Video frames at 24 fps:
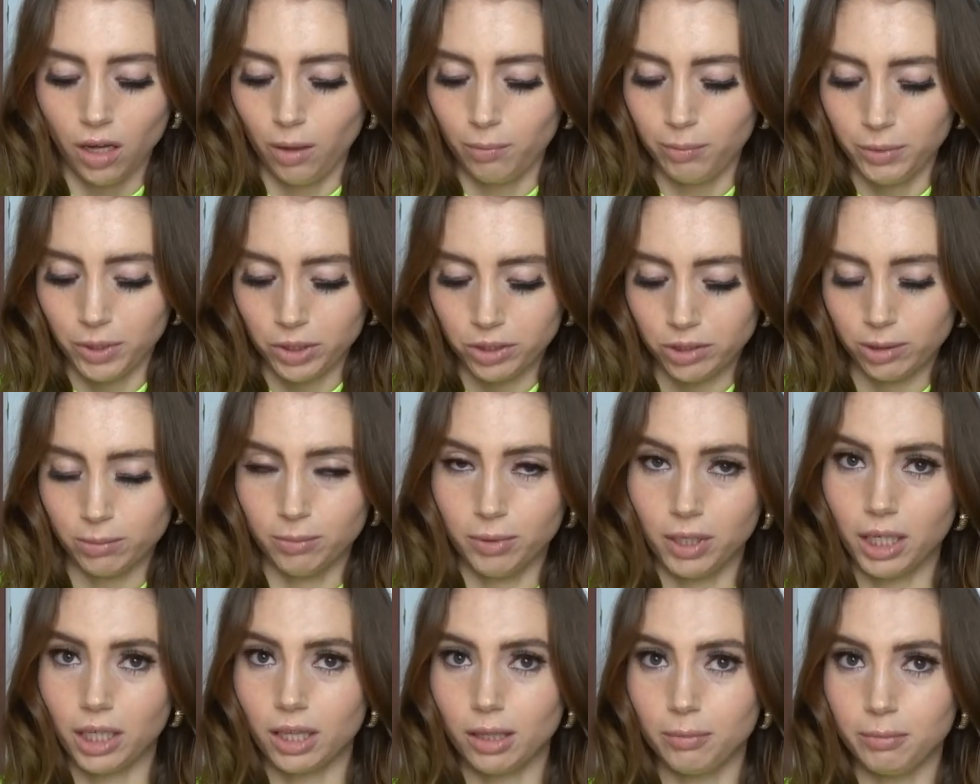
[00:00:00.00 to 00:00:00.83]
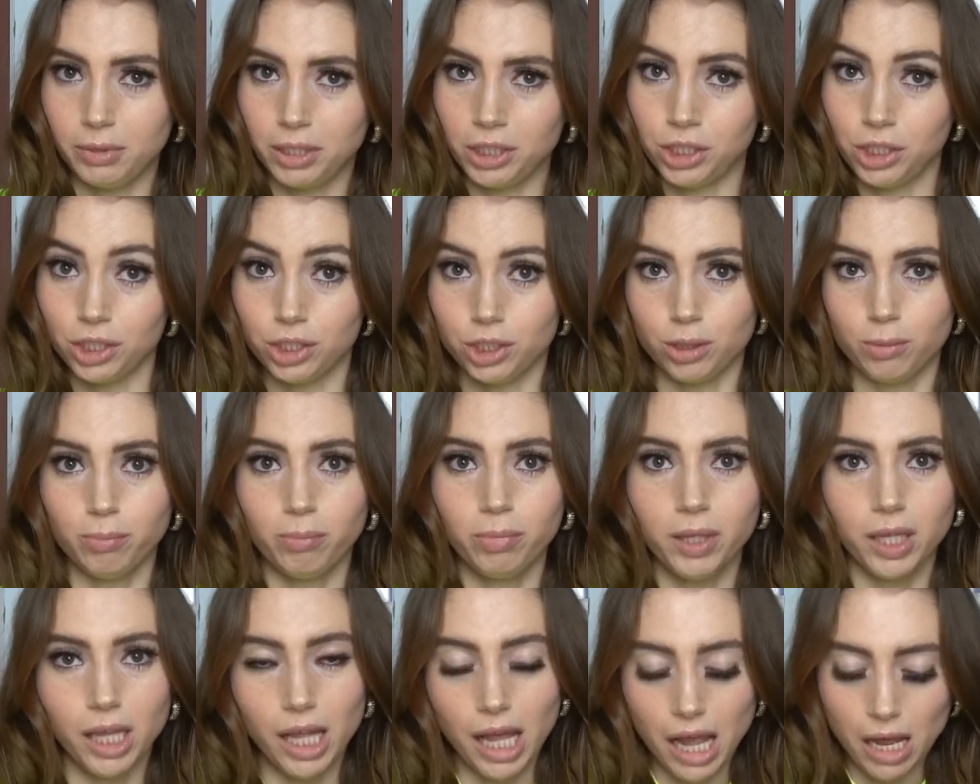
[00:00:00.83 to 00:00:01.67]
There's some like limited edition
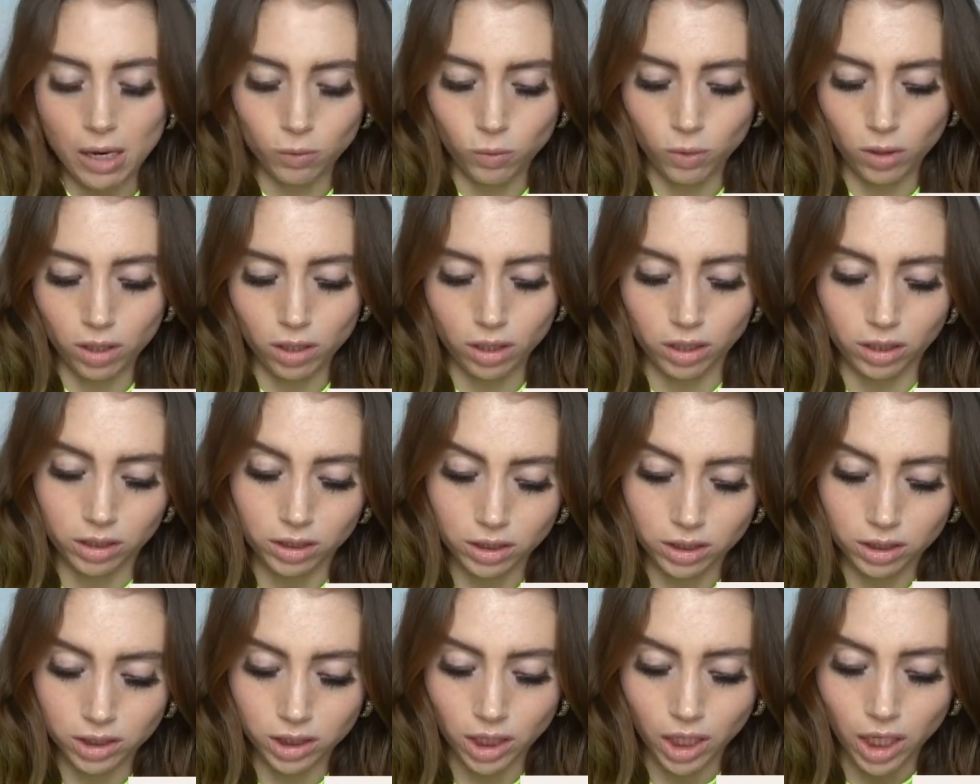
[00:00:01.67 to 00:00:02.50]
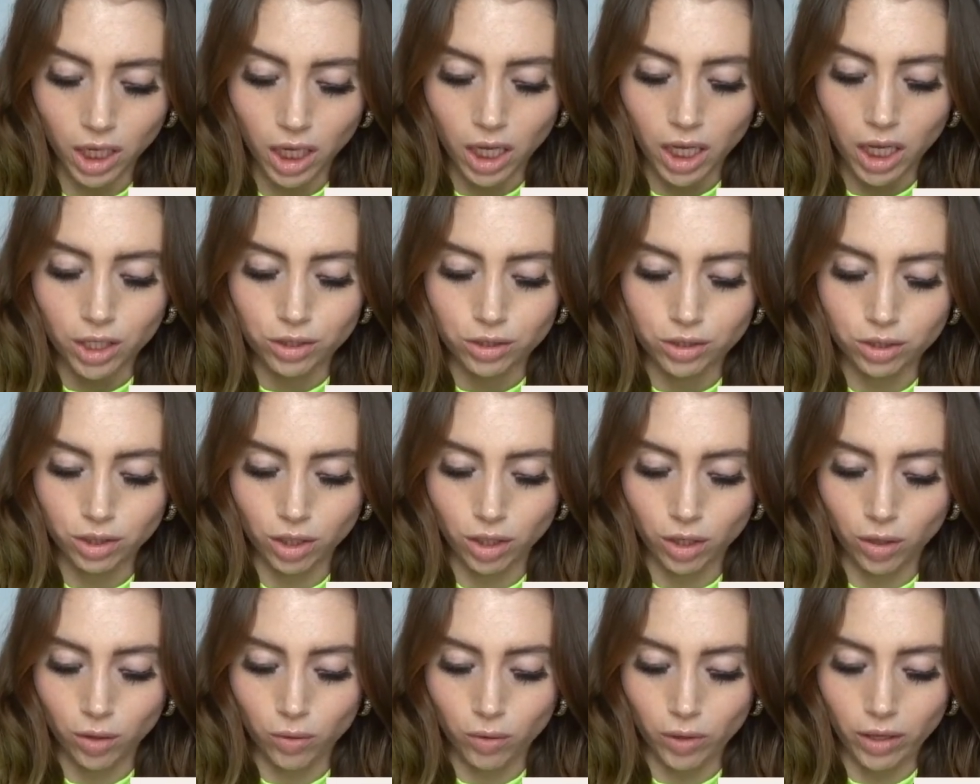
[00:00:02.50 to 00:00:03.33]
plaid ones.
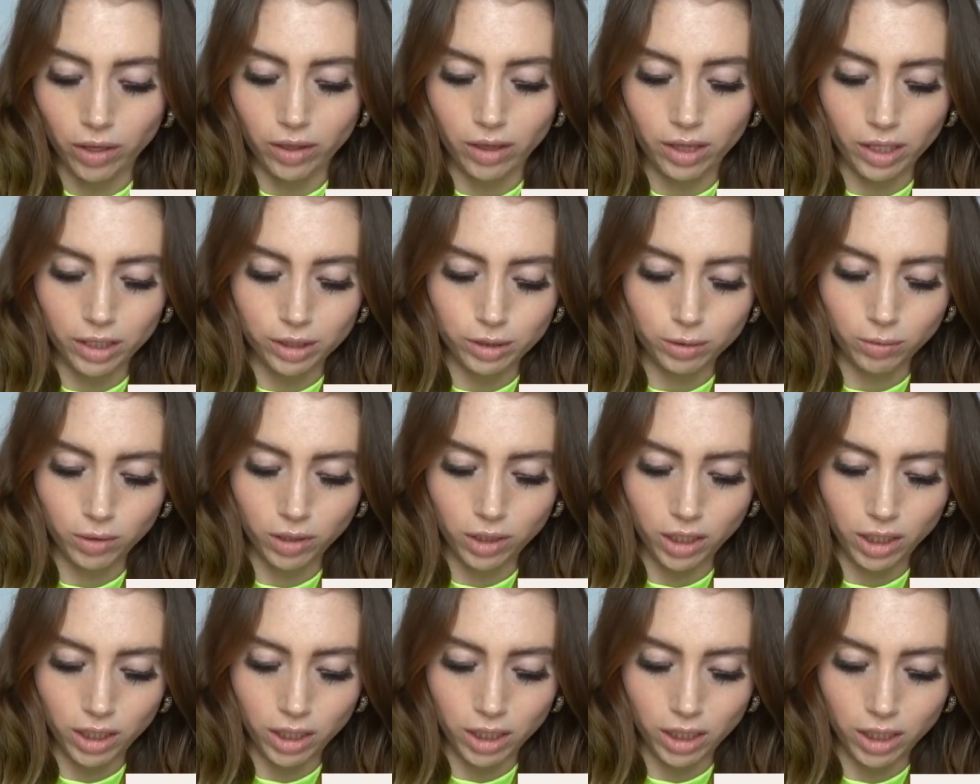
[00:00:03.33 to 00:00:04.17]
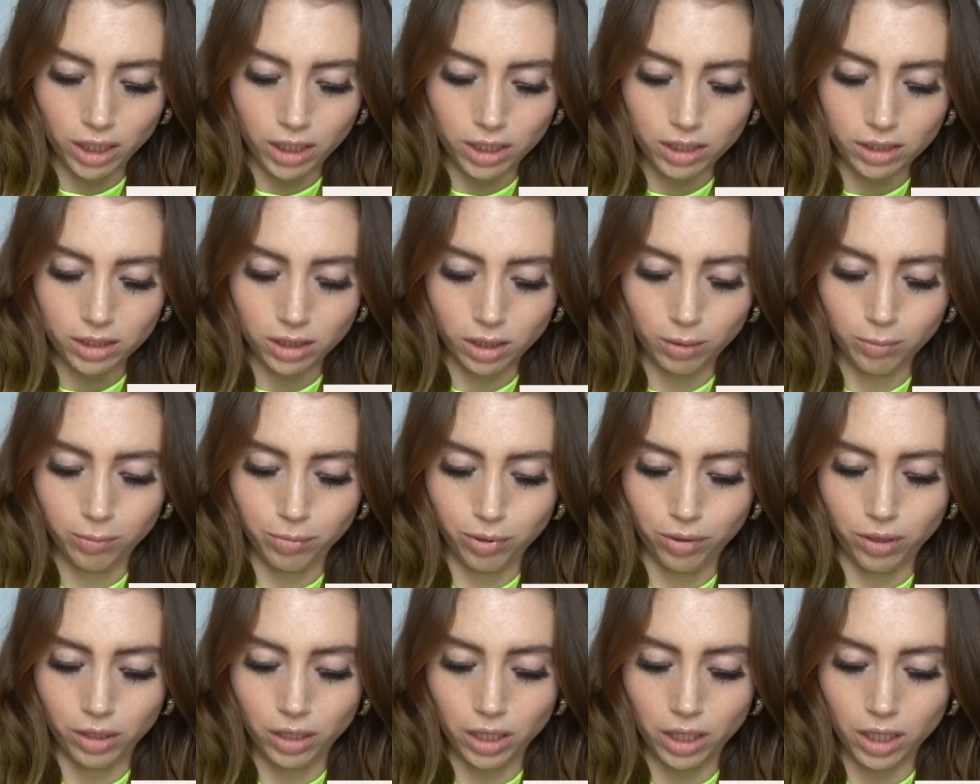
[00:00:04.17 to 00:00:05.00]
So this one is a
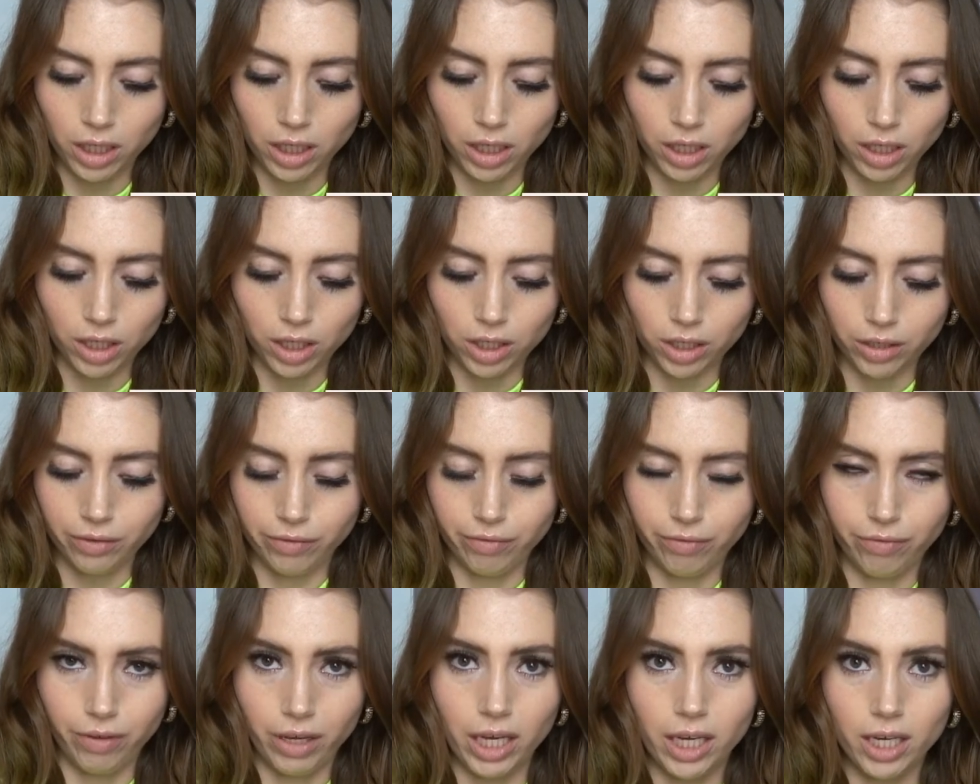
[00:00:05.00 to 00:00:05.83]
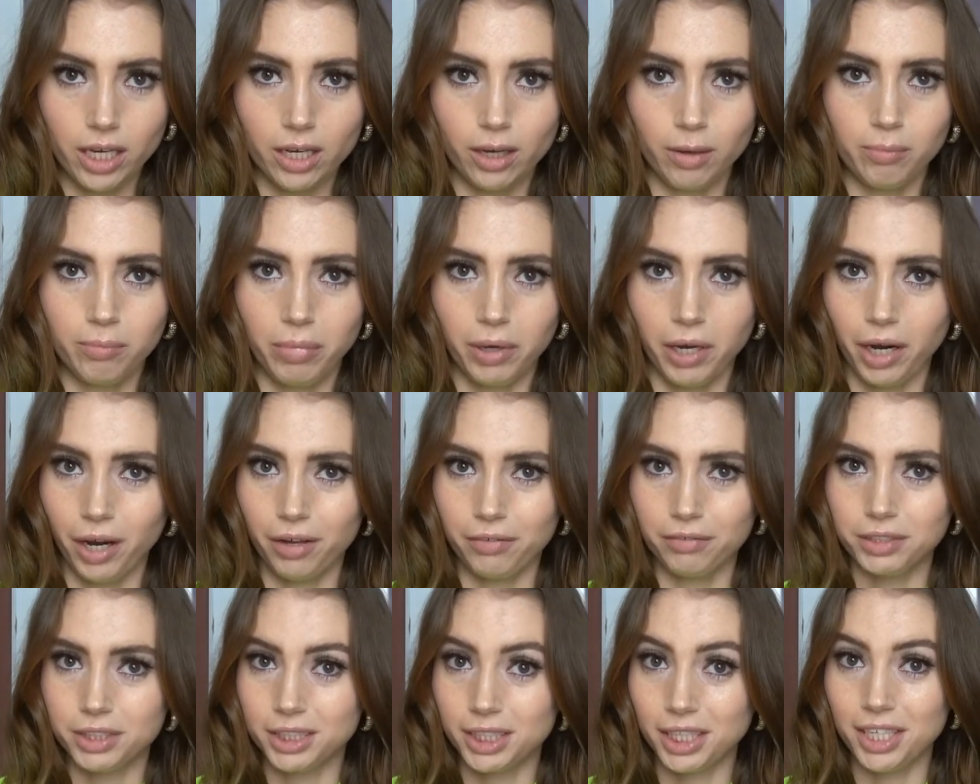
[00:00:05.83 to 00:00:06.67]
pretty good fake, but I've
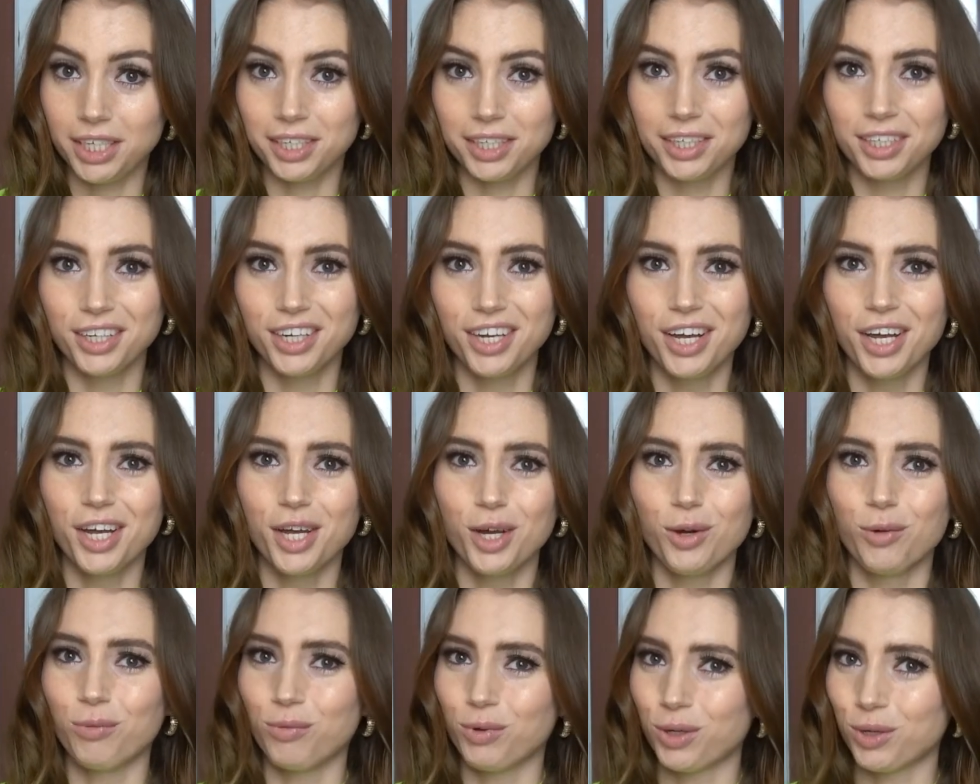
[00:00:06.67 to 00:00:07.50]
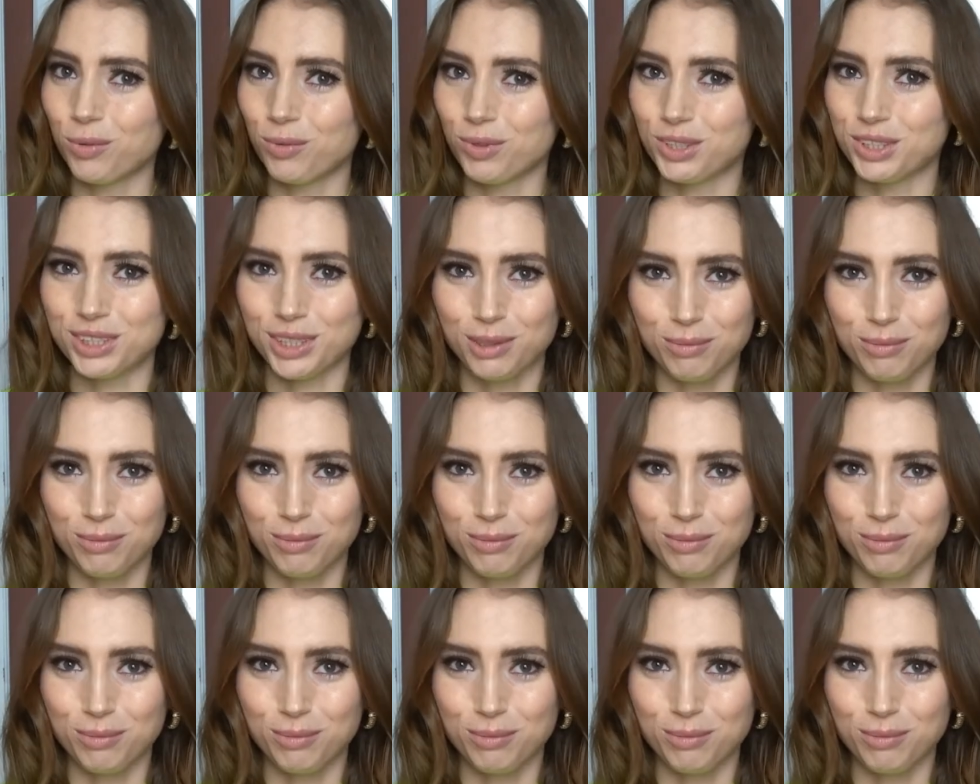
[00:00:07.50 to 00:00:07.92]
seen real ones in